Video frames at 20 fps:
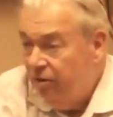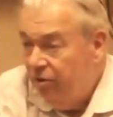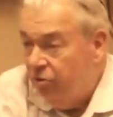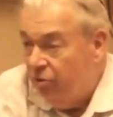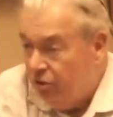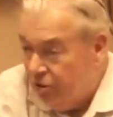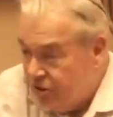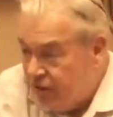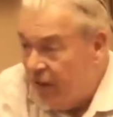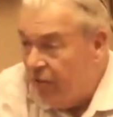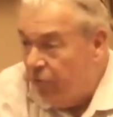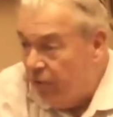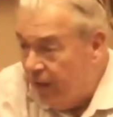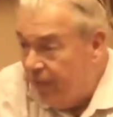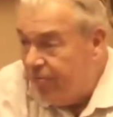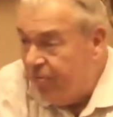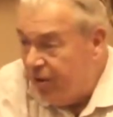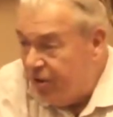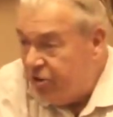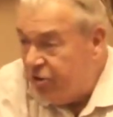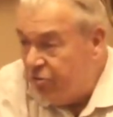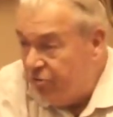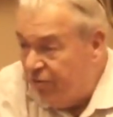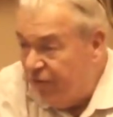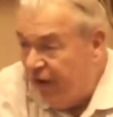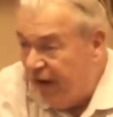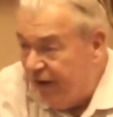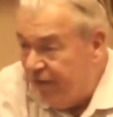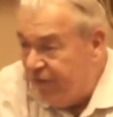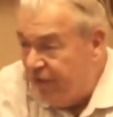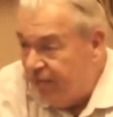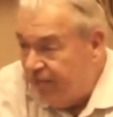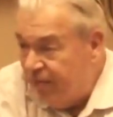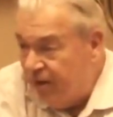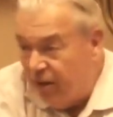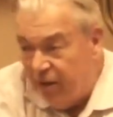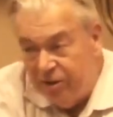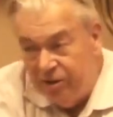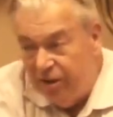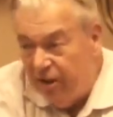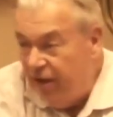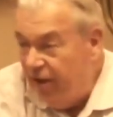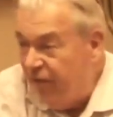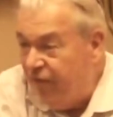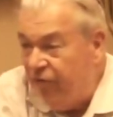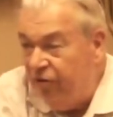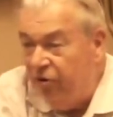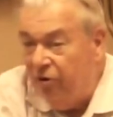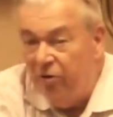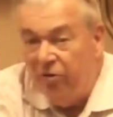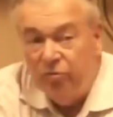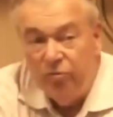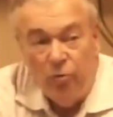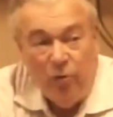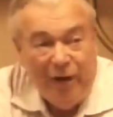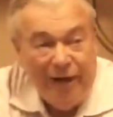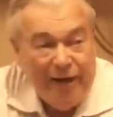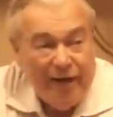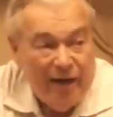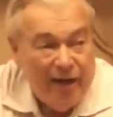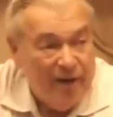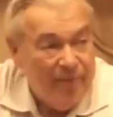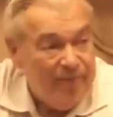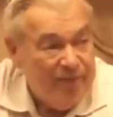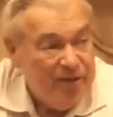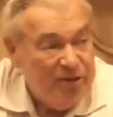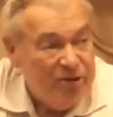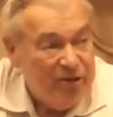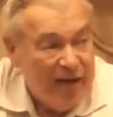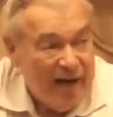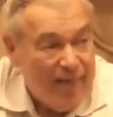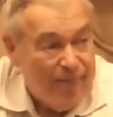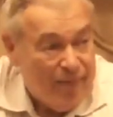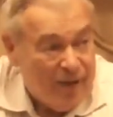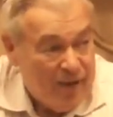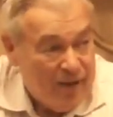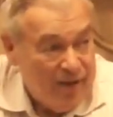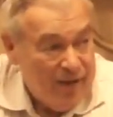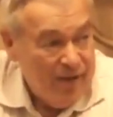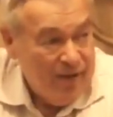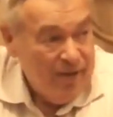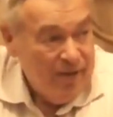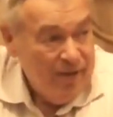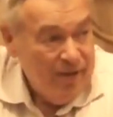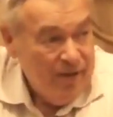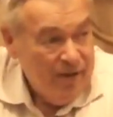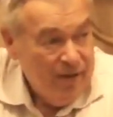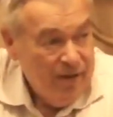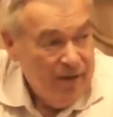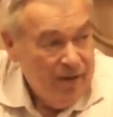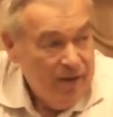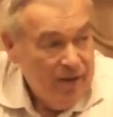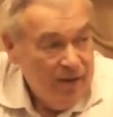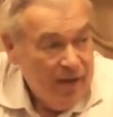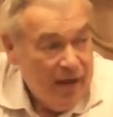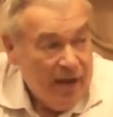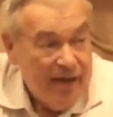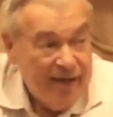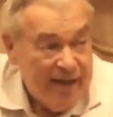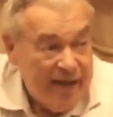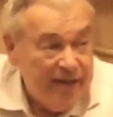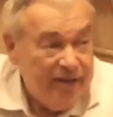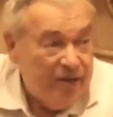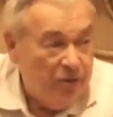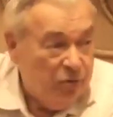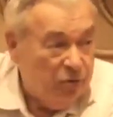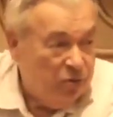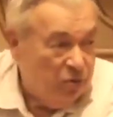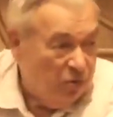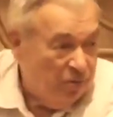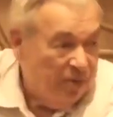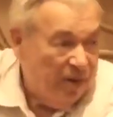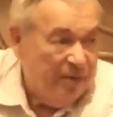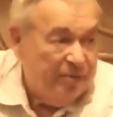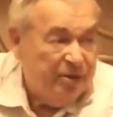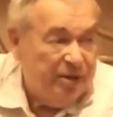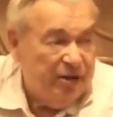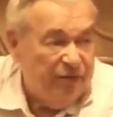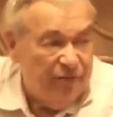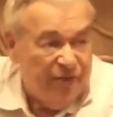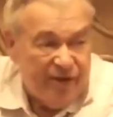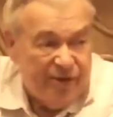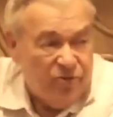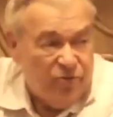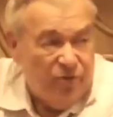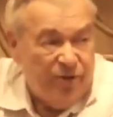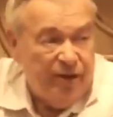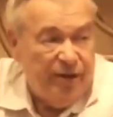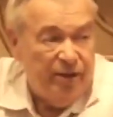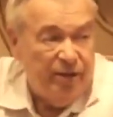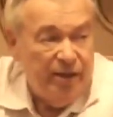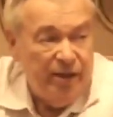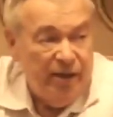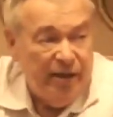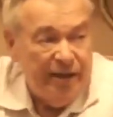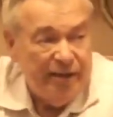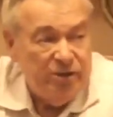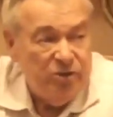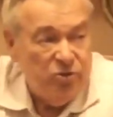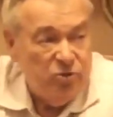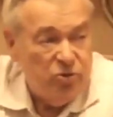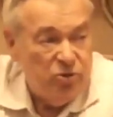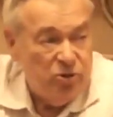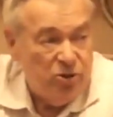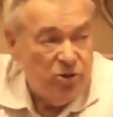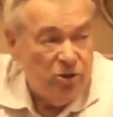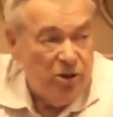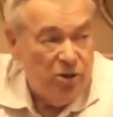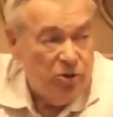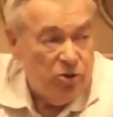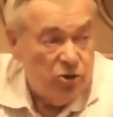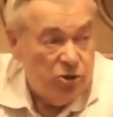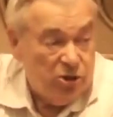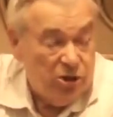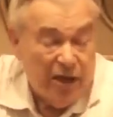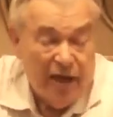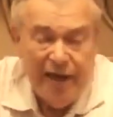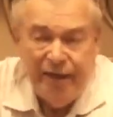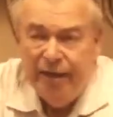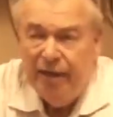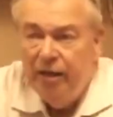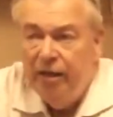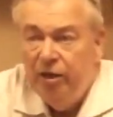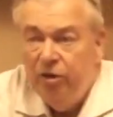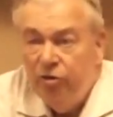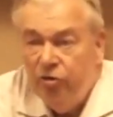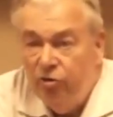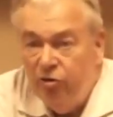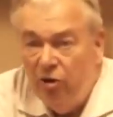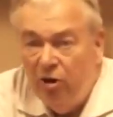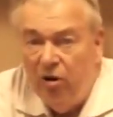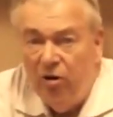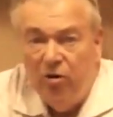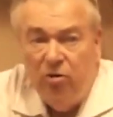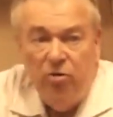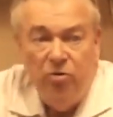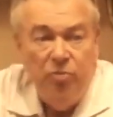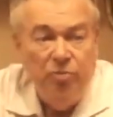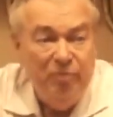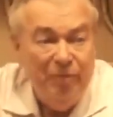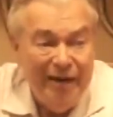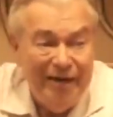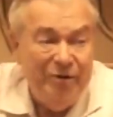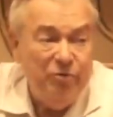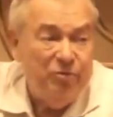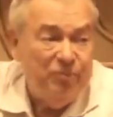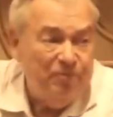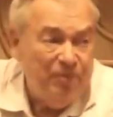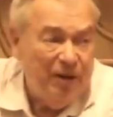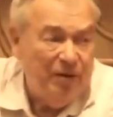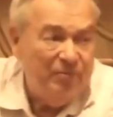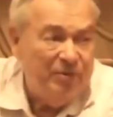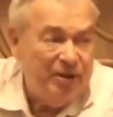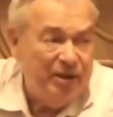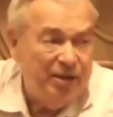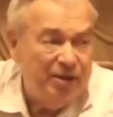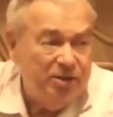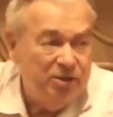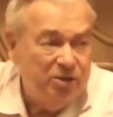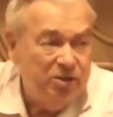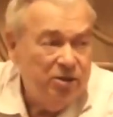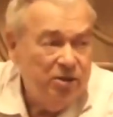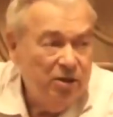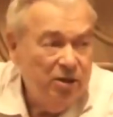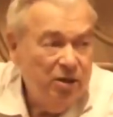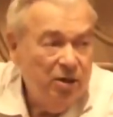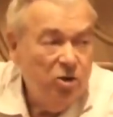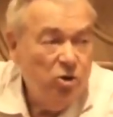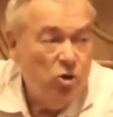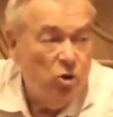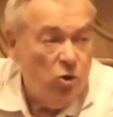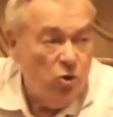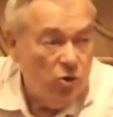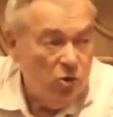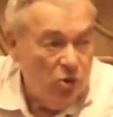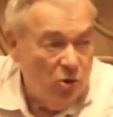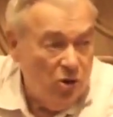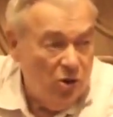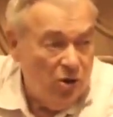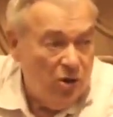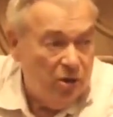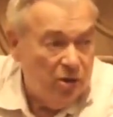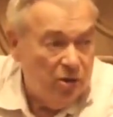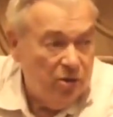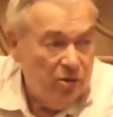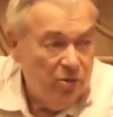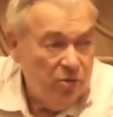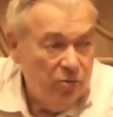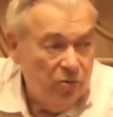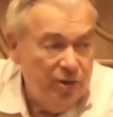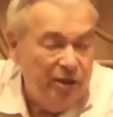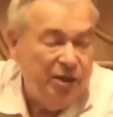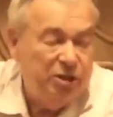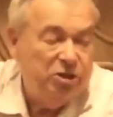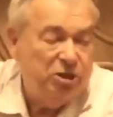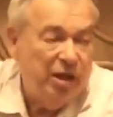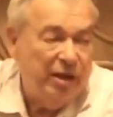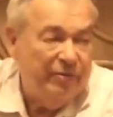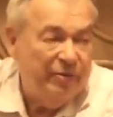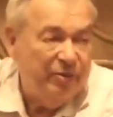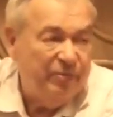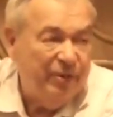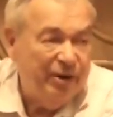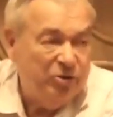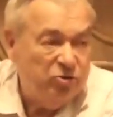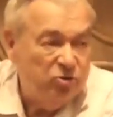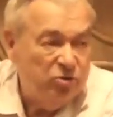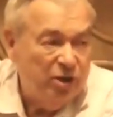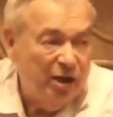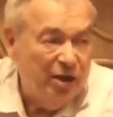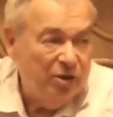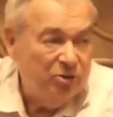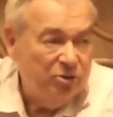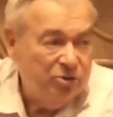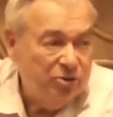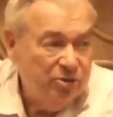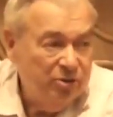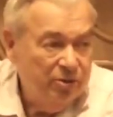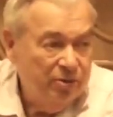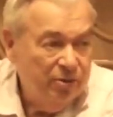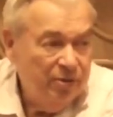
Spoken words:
Do you understand why I'm preaching revival? Because if you don't wake up and stop it, and I think the Republican victory in the elections is a sign, though many Republicans go along with the Islamic petrodollars.